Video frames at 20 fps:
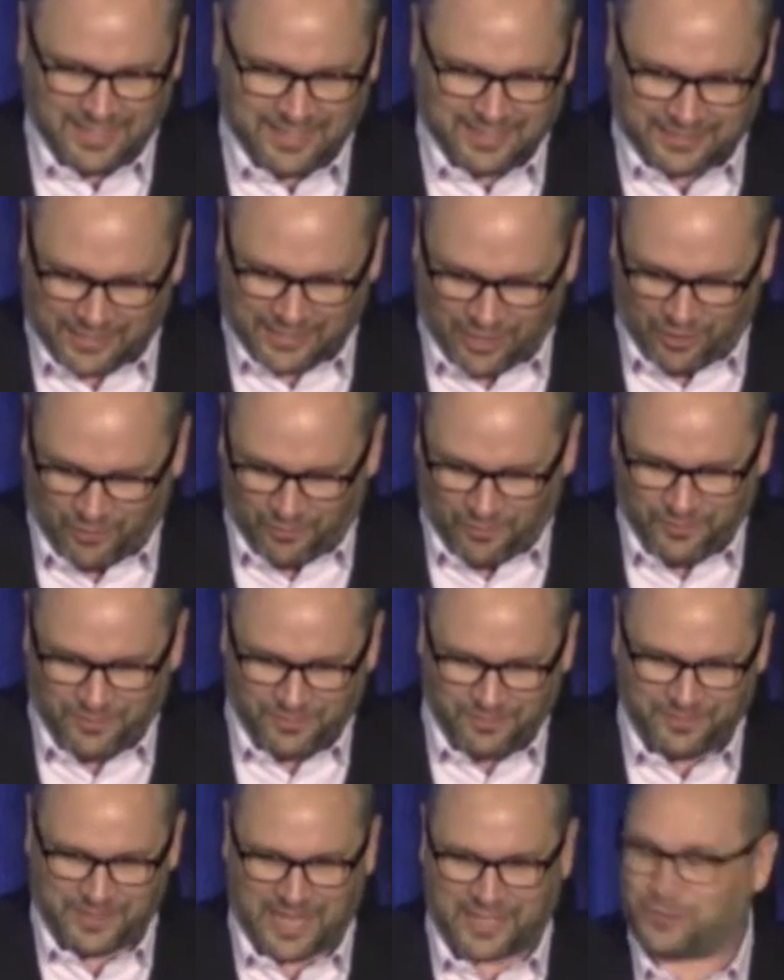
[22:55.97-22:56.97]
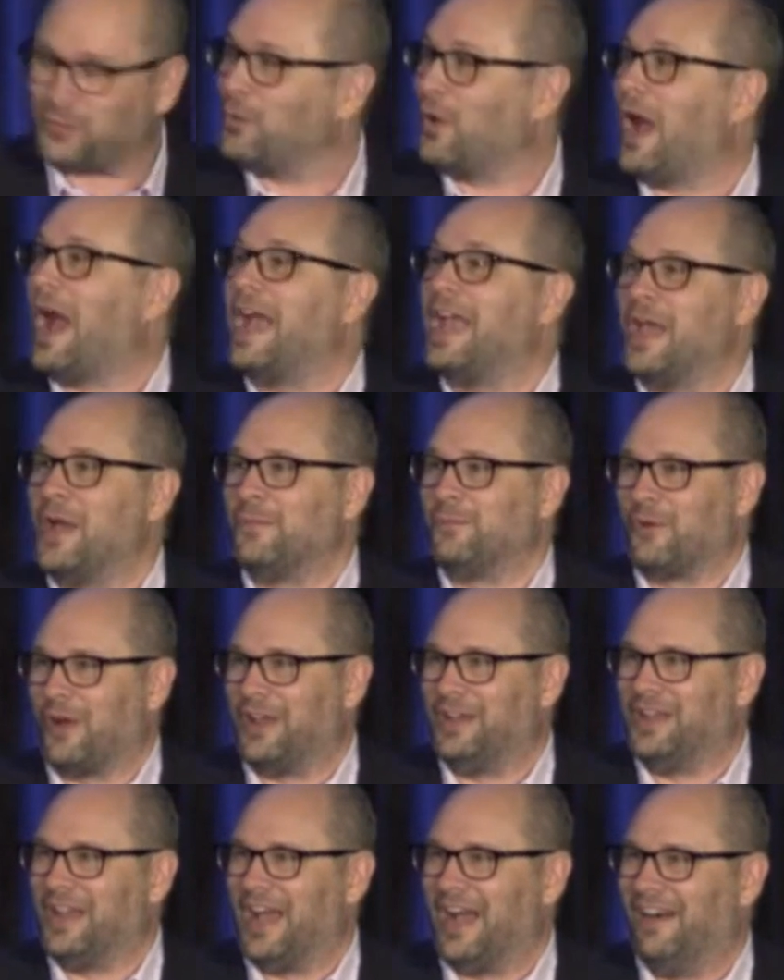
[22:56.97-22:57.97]
So that's where I am
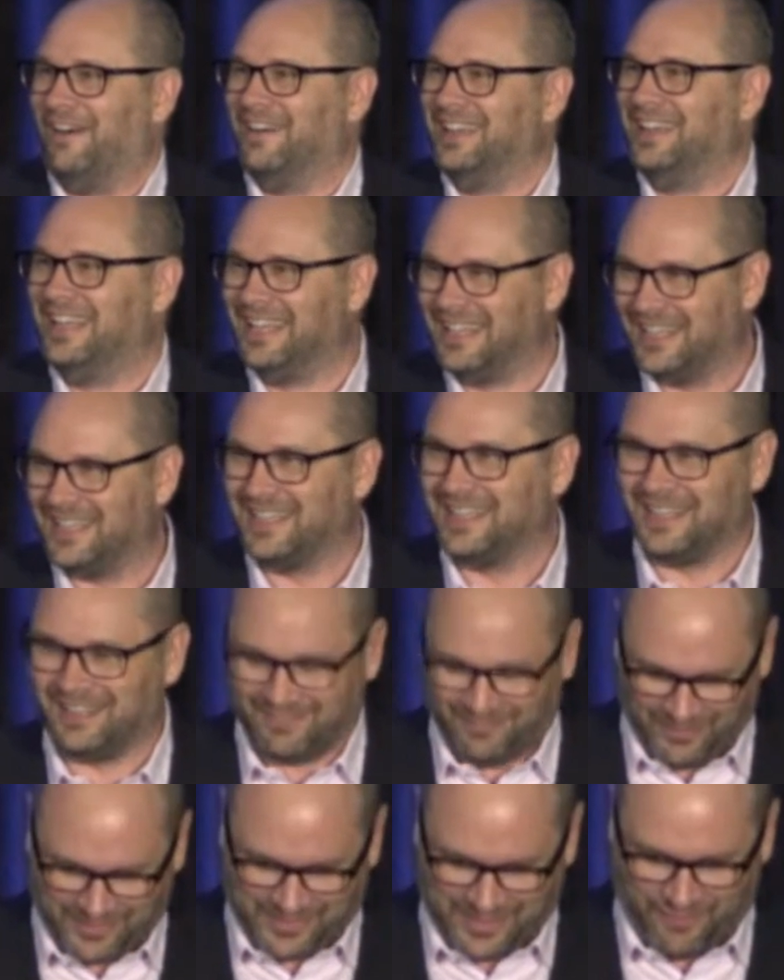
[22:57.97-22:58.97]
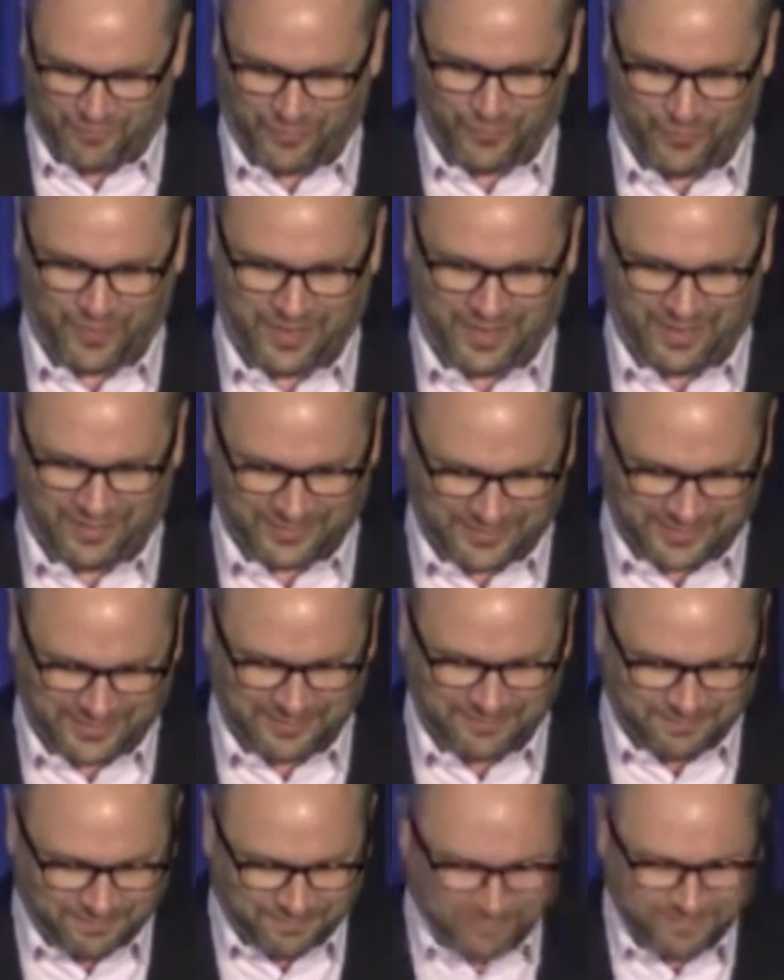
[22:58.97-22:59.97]
right now with everyone else.
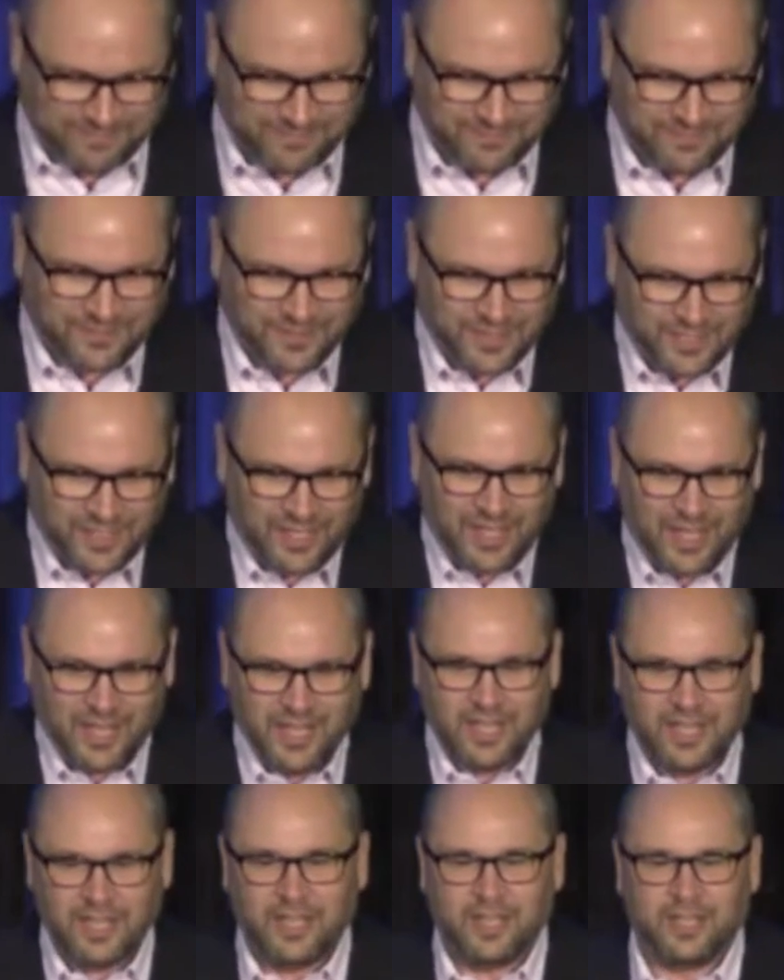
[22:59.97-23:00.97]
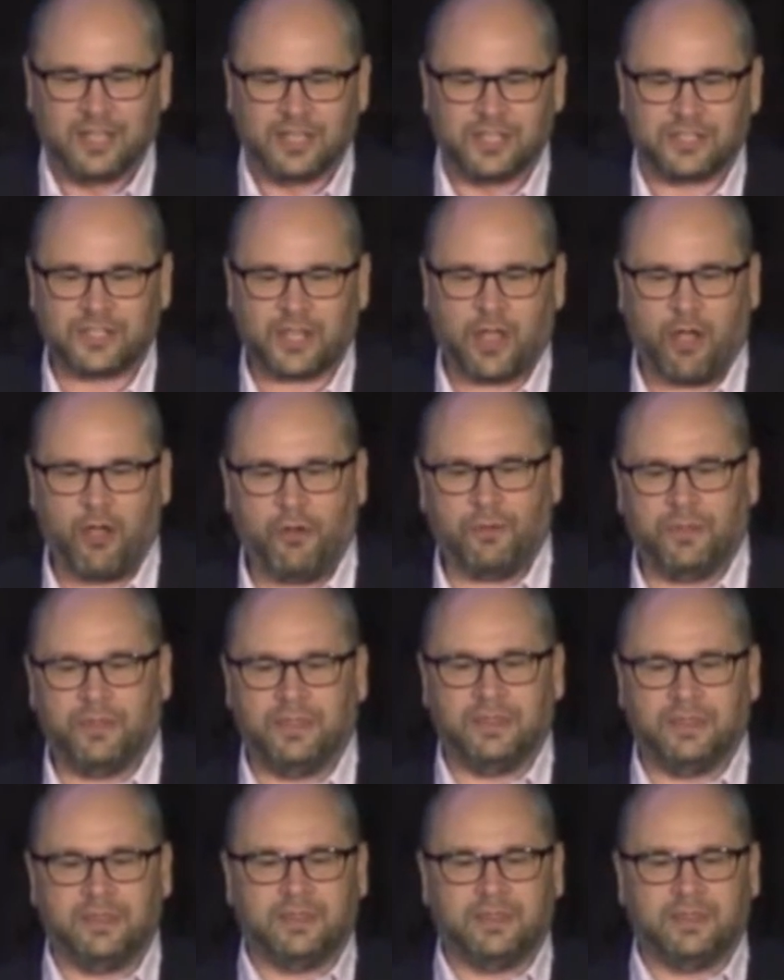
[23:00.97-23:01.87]
So